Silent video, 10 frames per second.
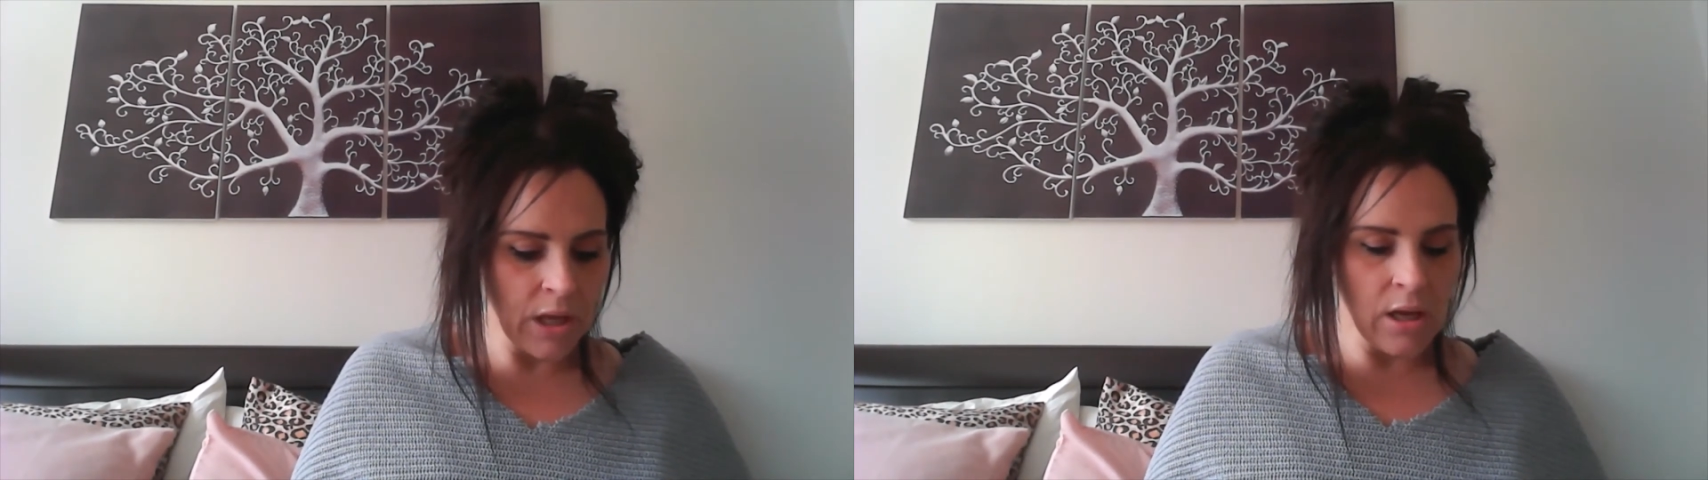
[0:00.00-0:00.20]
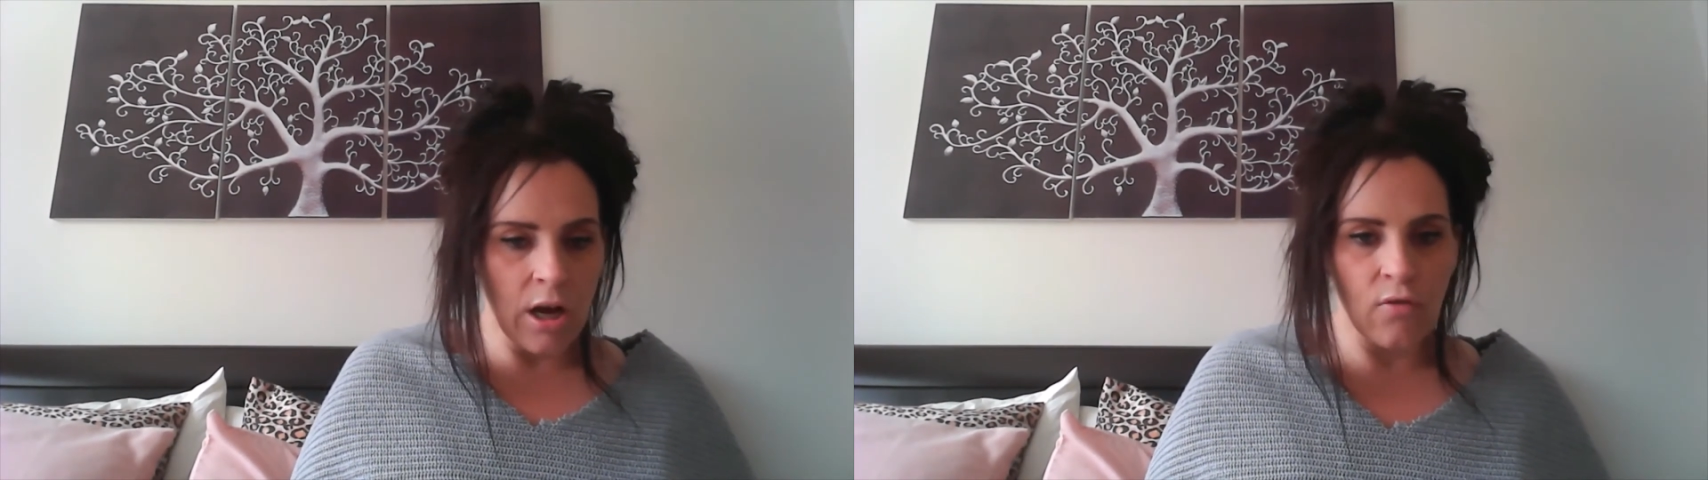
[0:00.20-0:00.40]

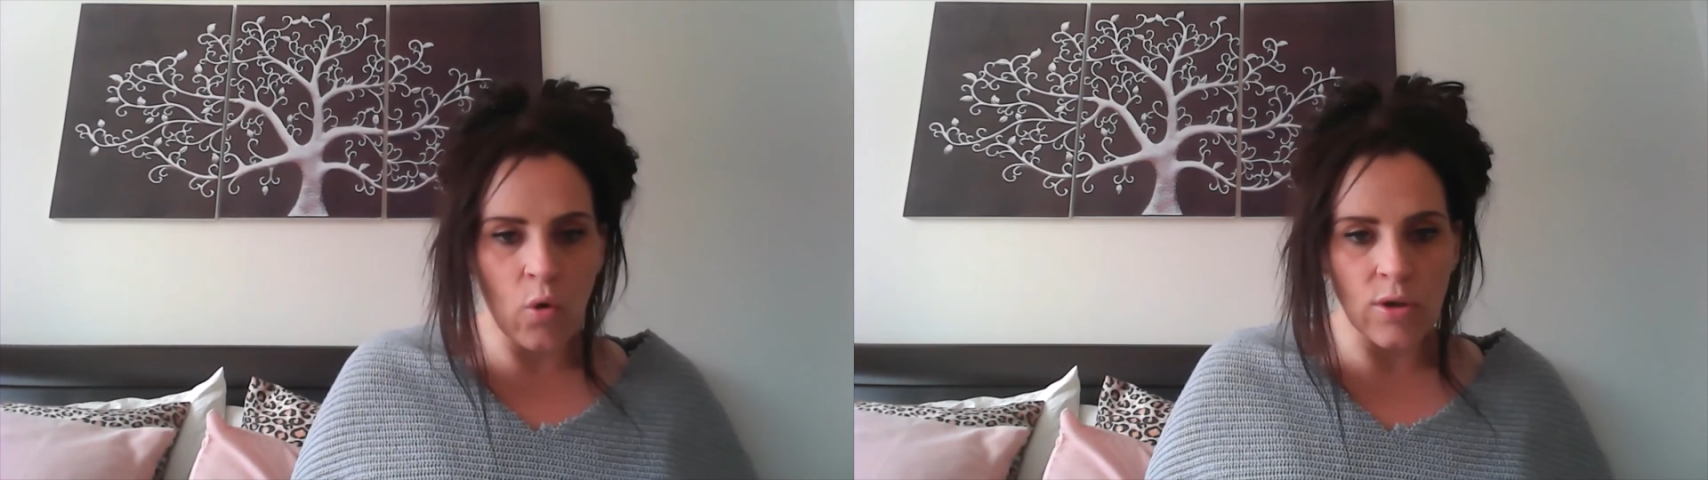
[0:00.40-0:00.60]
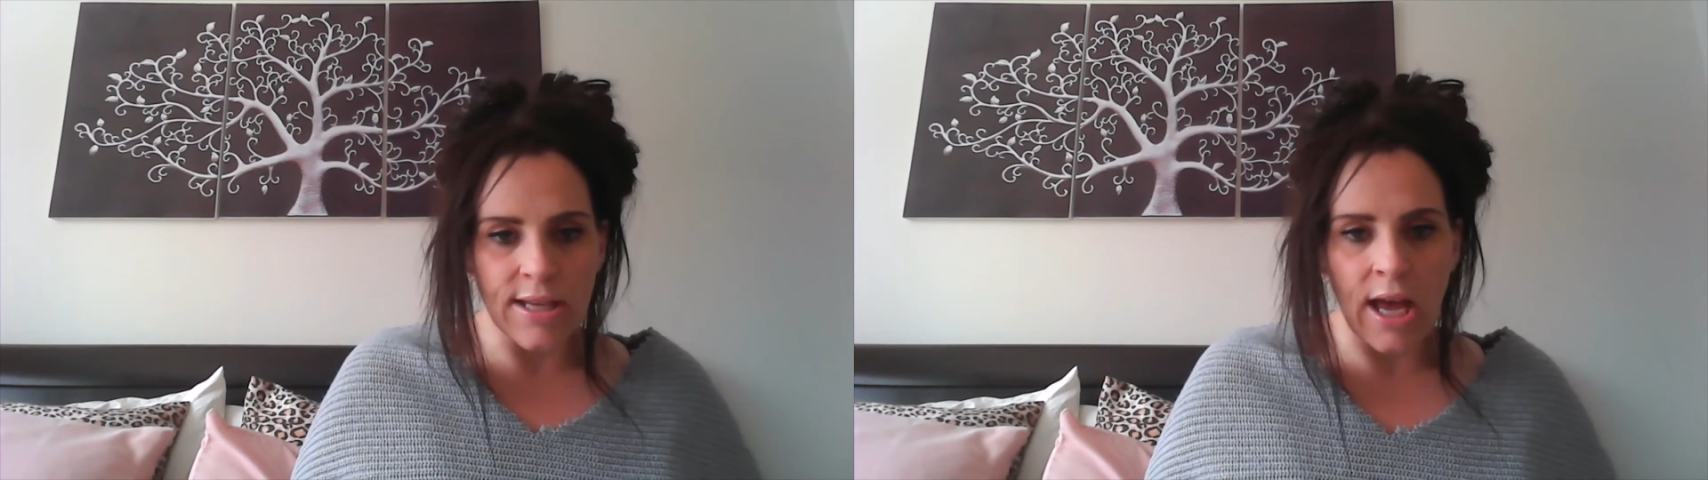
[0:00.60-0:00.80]
Of
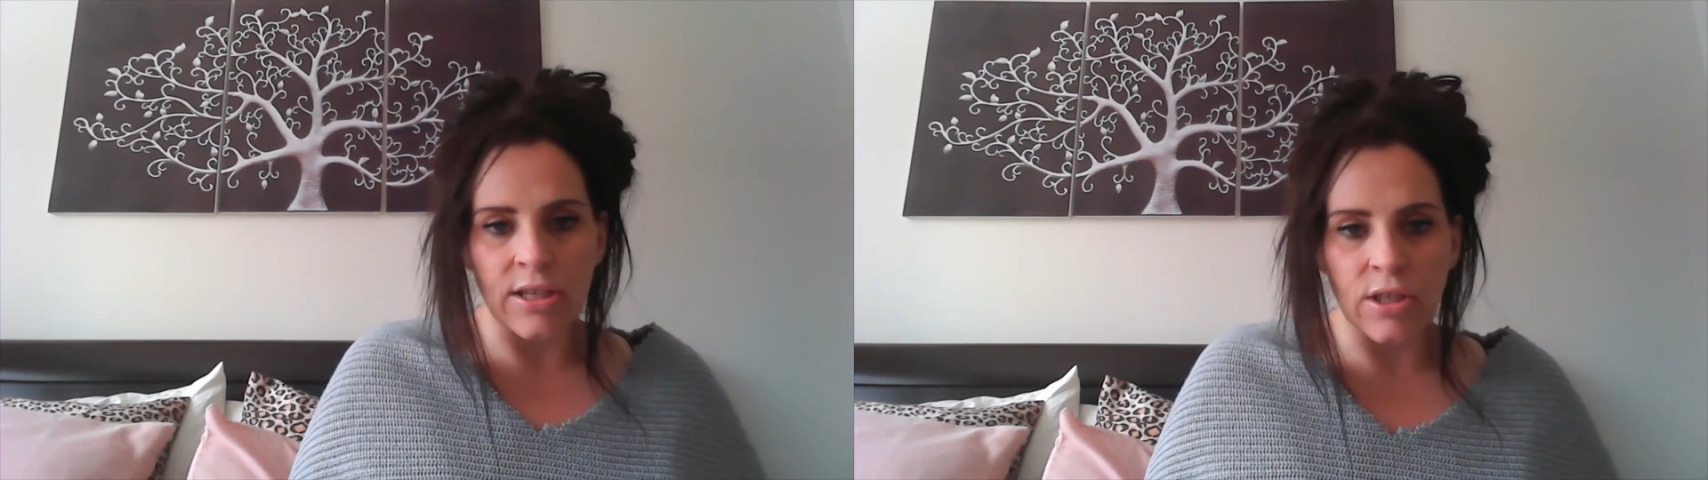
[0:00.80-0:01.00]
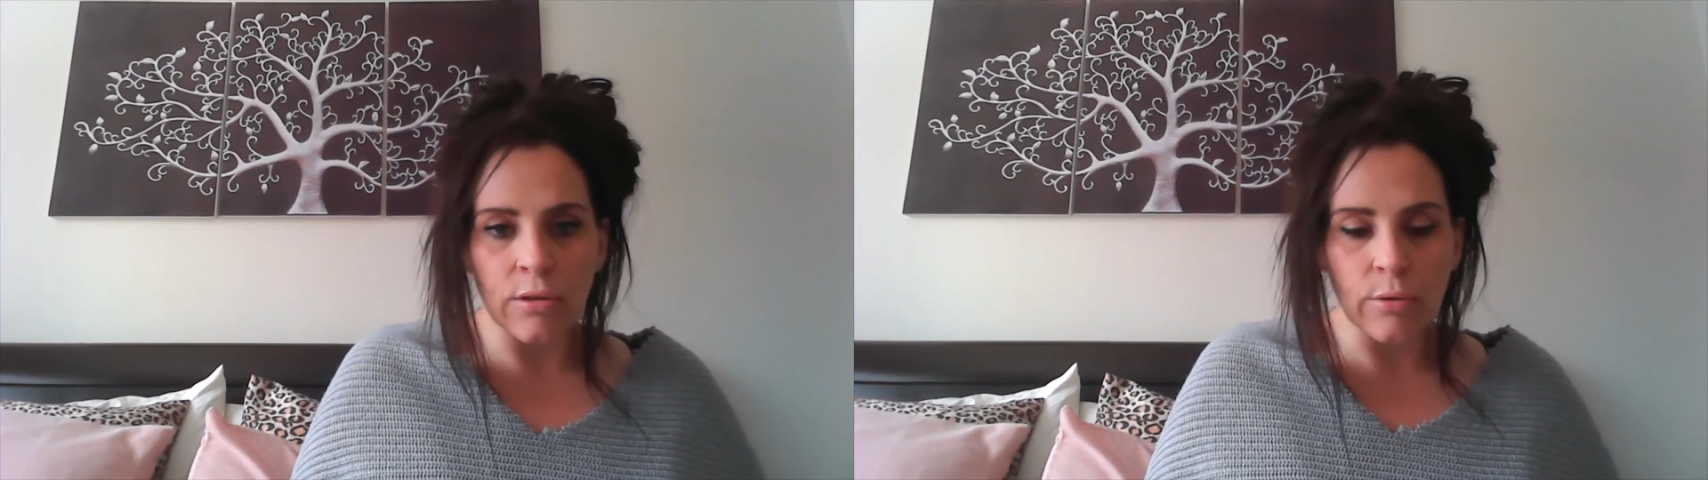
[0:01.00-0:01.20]
course, as
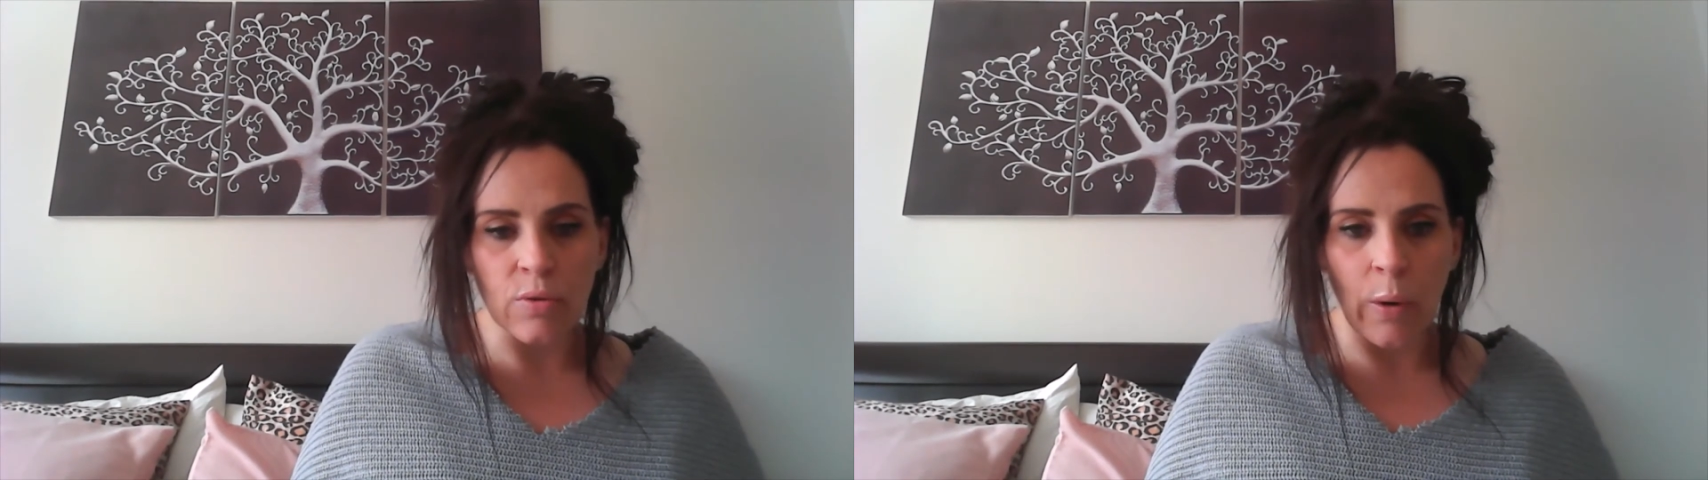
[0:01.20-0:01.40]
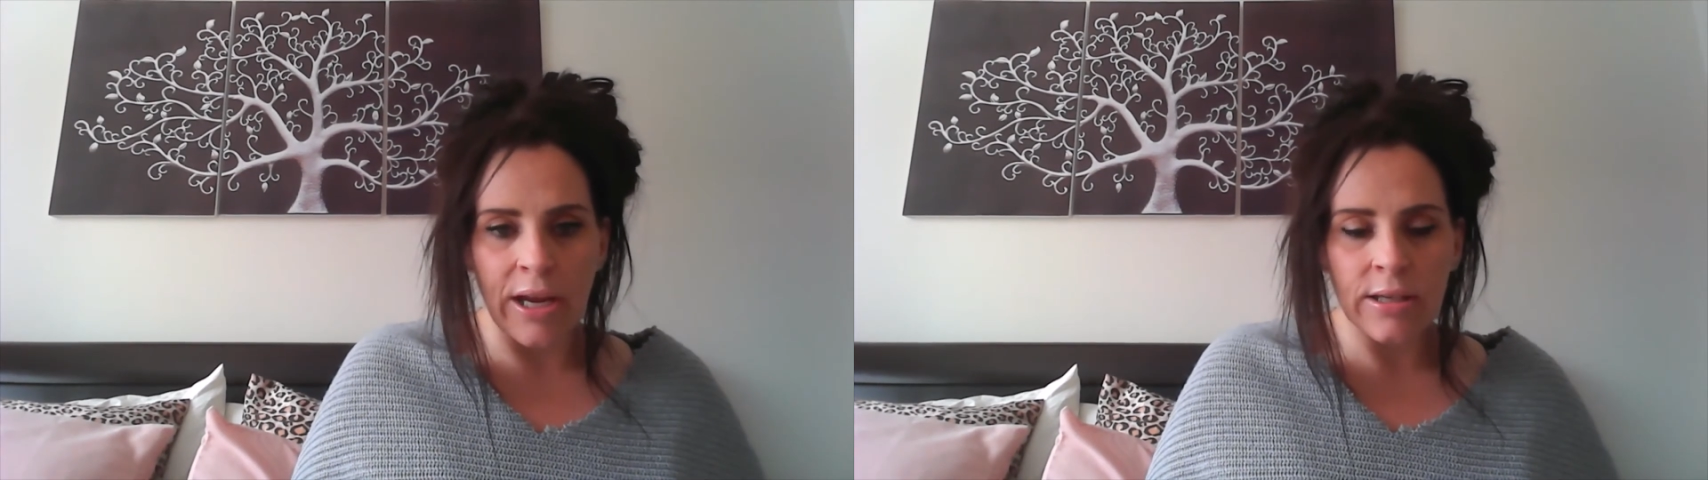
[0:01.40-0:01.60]
you lose
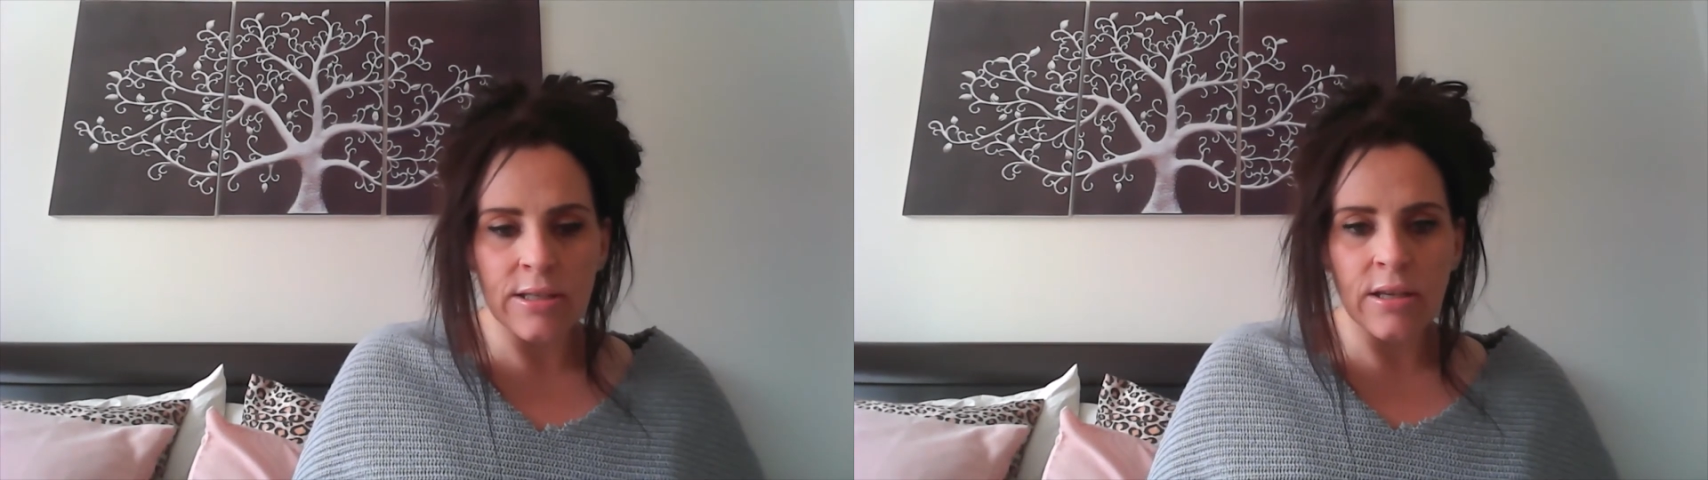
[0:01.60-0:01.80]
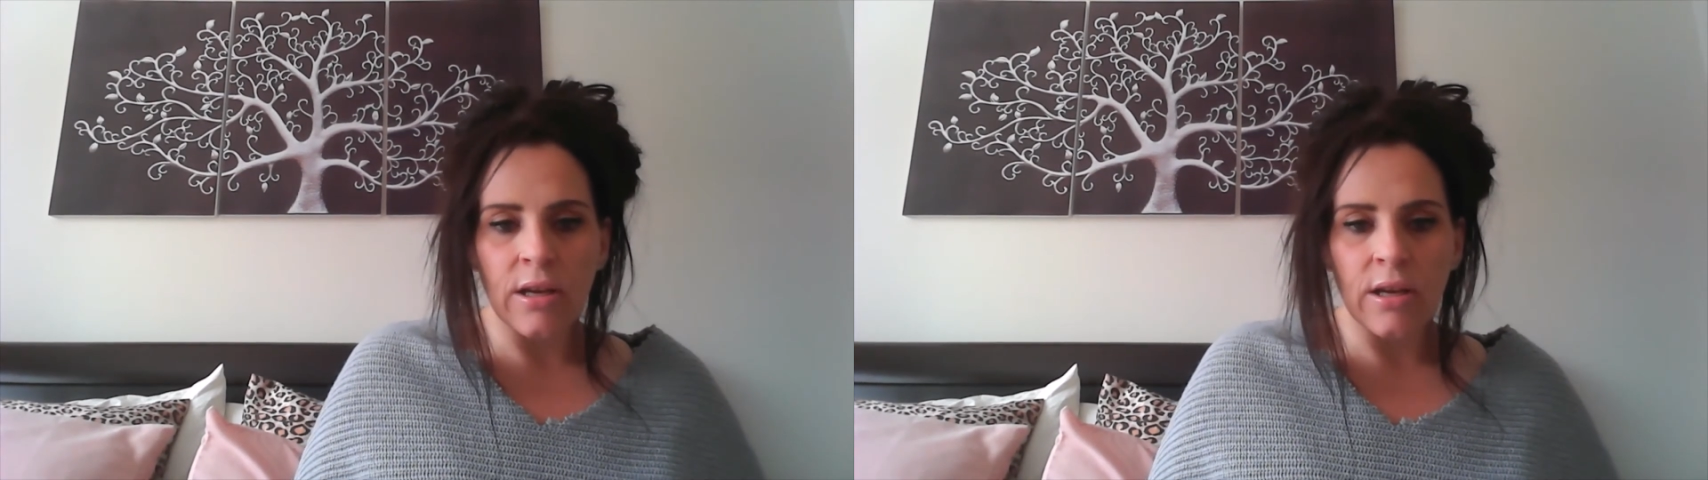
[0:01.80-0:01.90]
weight,